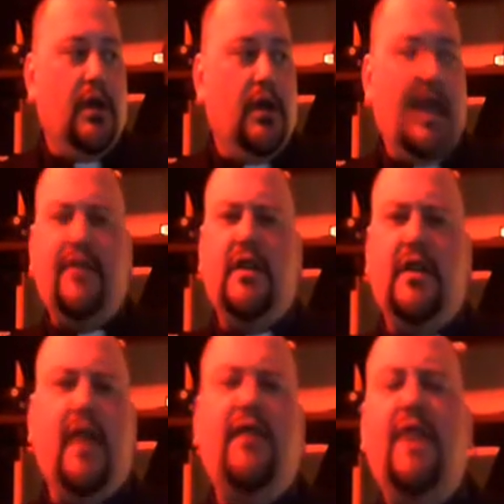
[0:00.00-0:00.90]

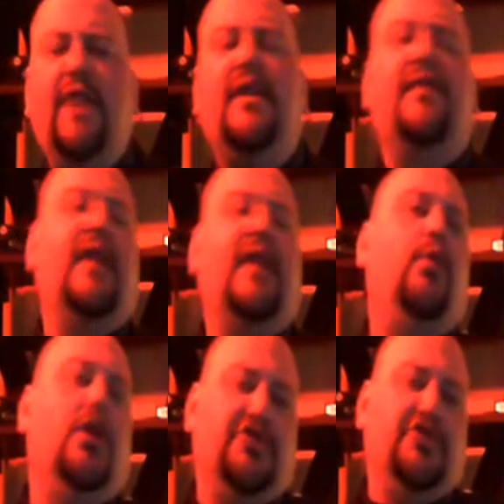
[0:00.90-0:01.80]
even if they
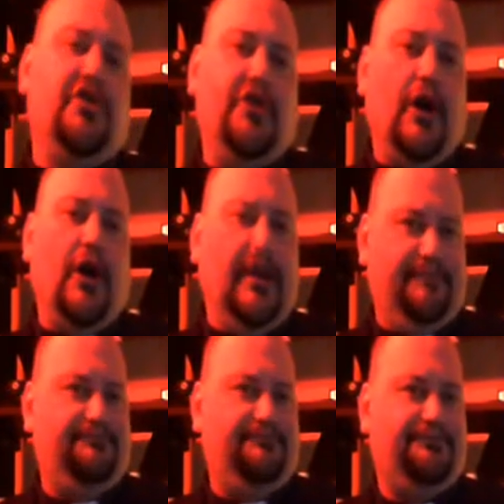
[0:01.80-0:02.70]
weren't turned on
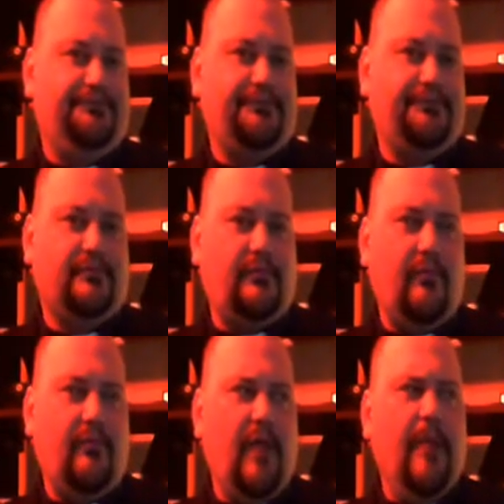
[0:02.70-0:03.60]

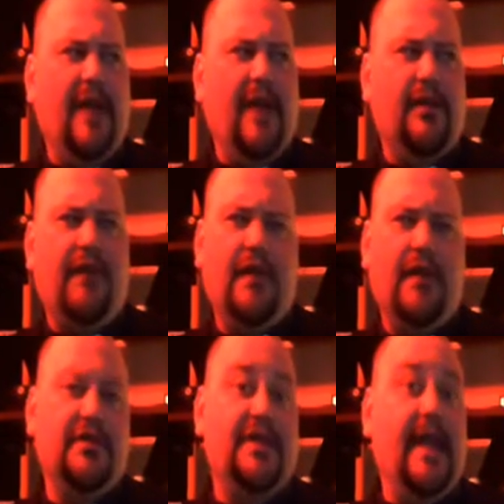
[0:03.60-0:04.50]
by their
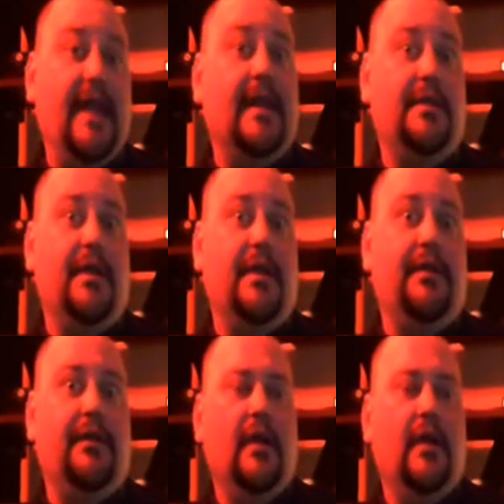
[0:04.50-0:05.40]
father's
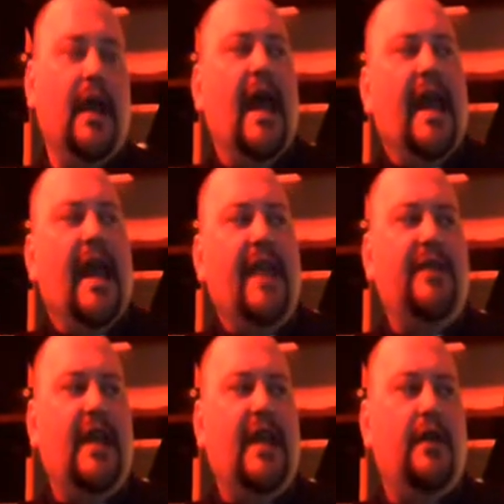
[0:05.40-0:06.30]
nakedness,
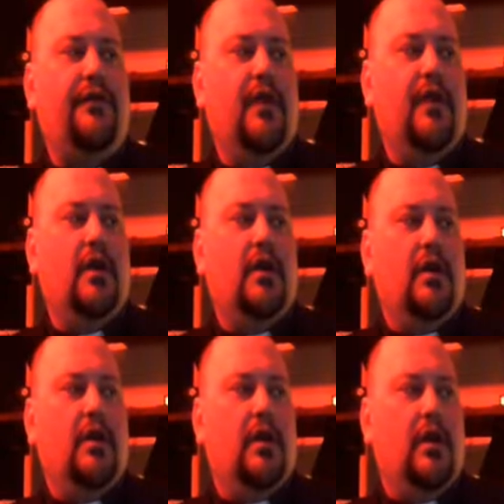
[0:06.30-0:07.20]
even if
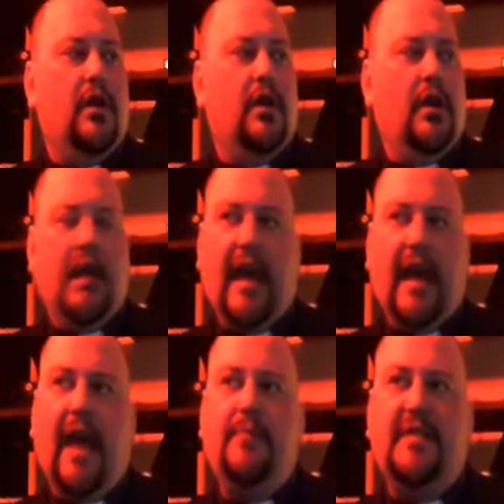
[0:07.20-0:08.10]

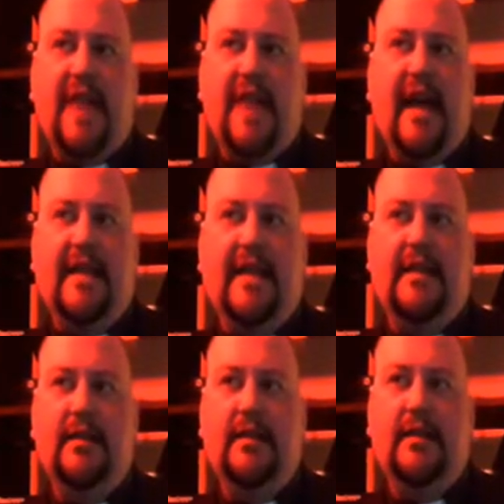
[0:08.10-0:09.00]
Ham
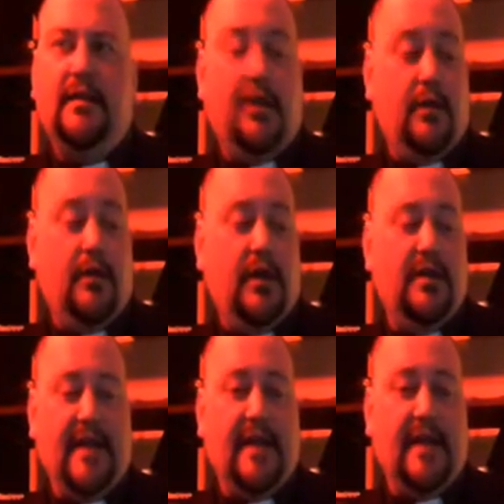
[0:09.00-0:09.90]
said, you know
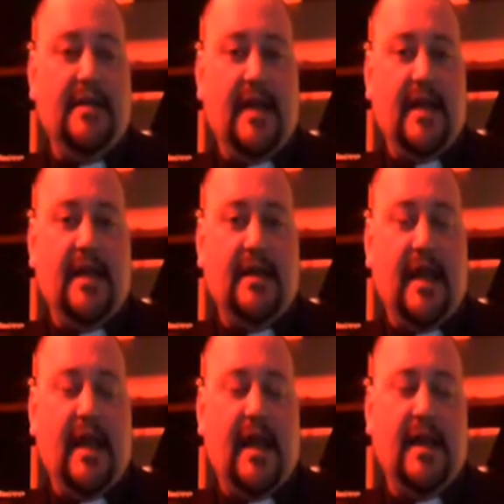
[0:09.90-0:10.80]
what, daddy's
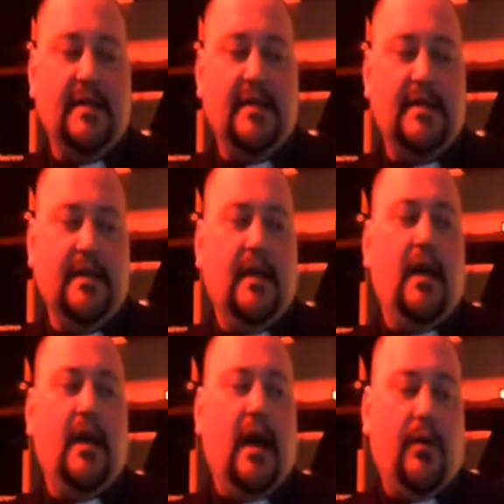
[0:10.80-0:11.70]
naked, and
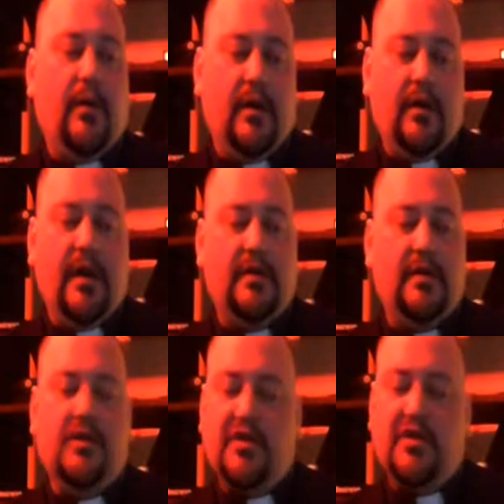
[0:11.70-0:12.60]
I want to go ahead
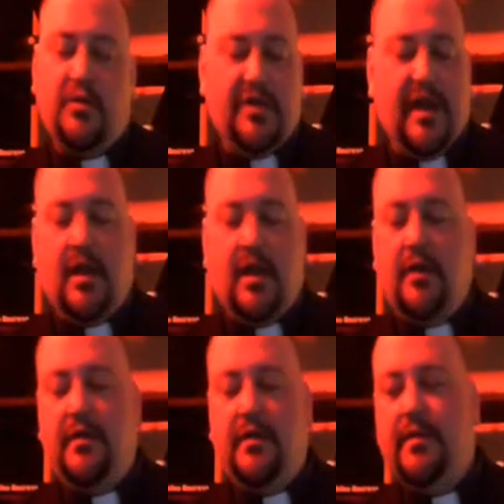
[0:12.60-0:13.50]
and we'll take
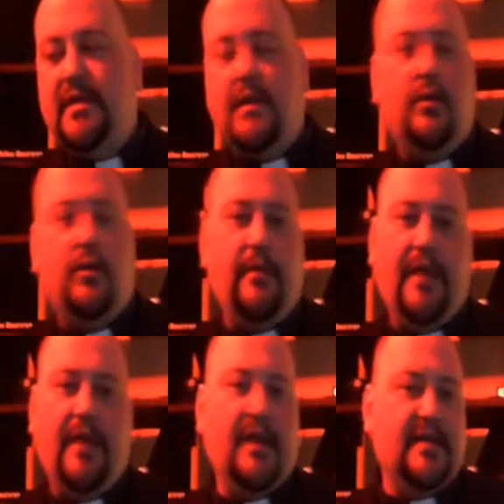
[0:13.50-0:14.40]
care of him because I don't want
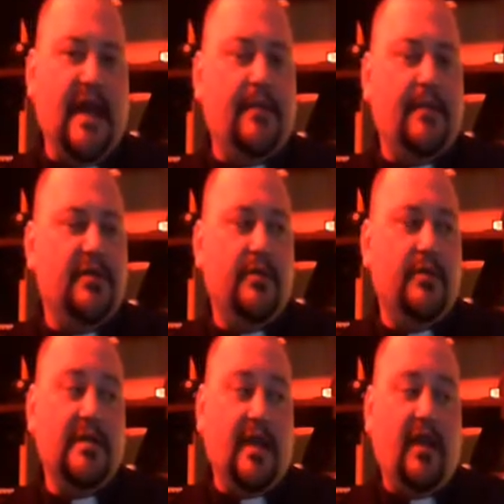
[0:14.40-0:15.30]
bad things to happen to
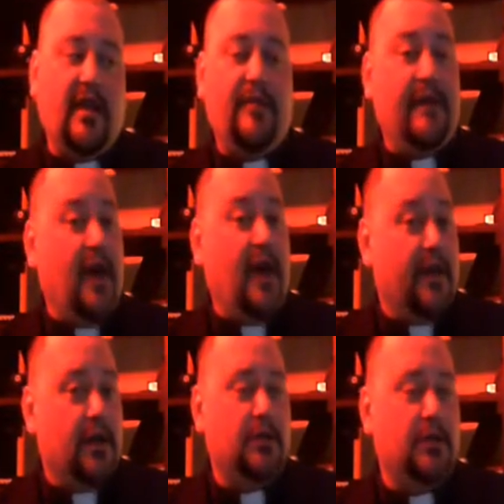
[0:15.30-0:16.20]
him because I love my
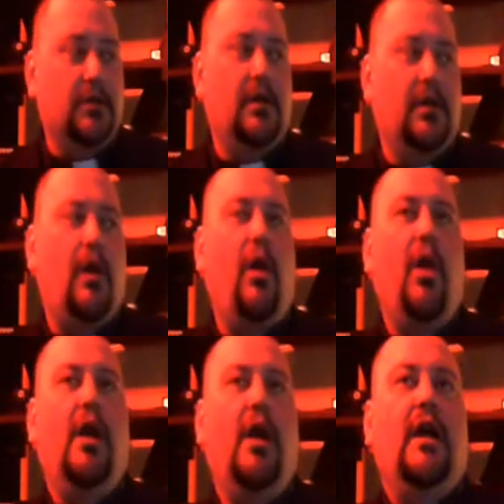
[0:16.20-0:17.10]
father.
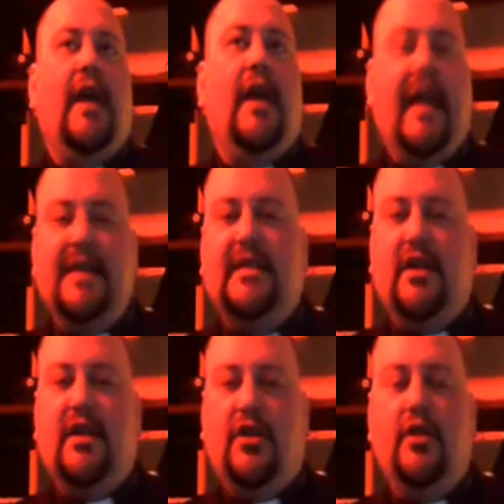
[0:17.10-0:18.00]
He's
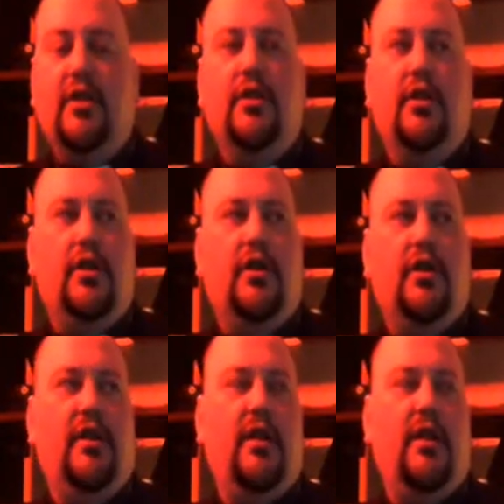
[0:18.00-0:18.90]
the,
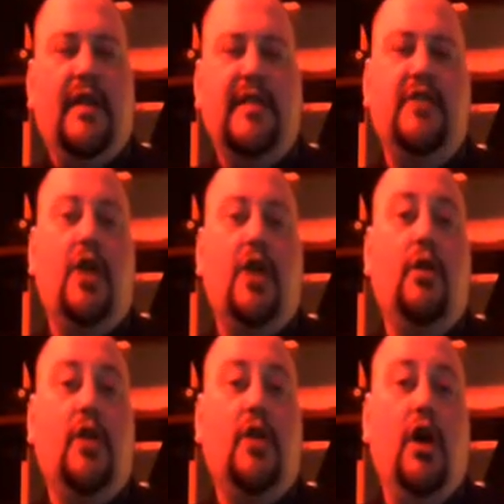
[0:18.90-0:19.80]
they say
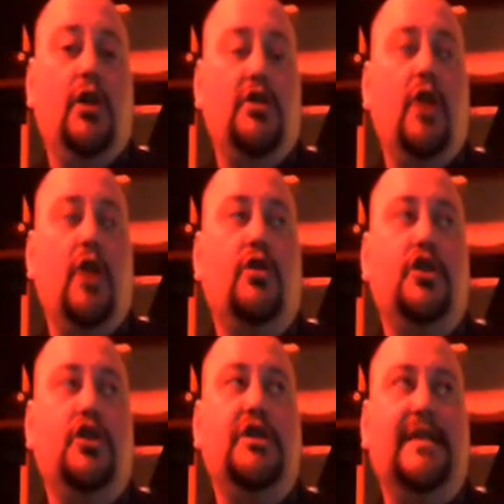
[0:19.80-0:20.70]
no
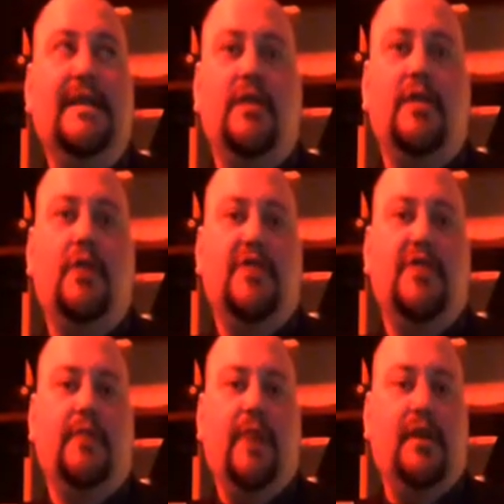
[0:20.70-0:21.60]
good deed goes
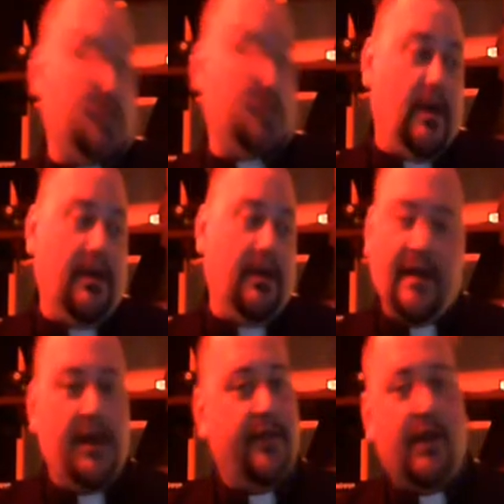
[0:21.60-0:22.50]
unpunished. Well,
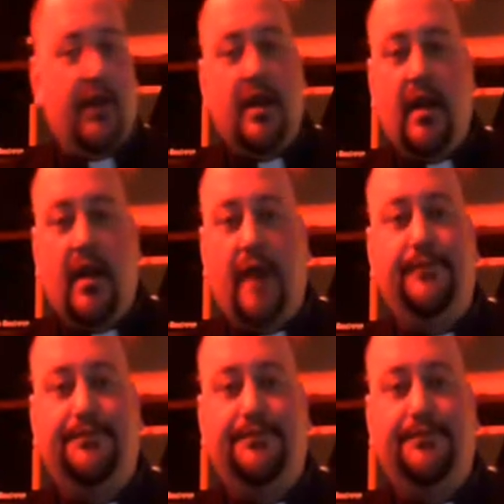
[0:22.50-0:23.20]
there you fucking go.